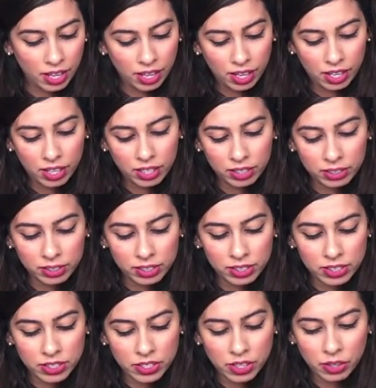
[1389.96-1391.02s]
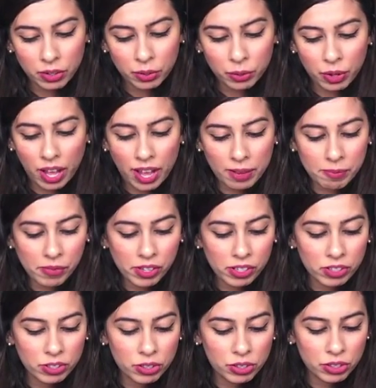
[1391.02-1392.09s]
So I'm
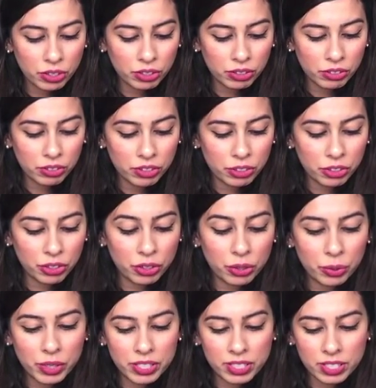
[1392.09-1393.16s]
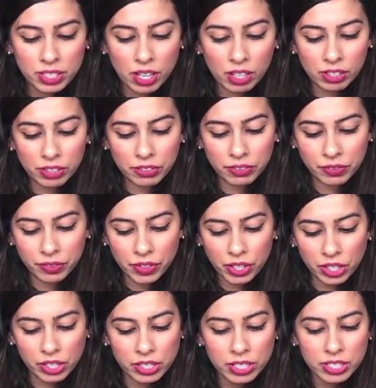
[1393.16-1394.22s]
gonna show you the newest color
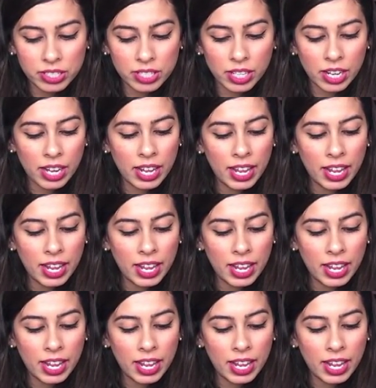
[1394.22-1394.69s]
first,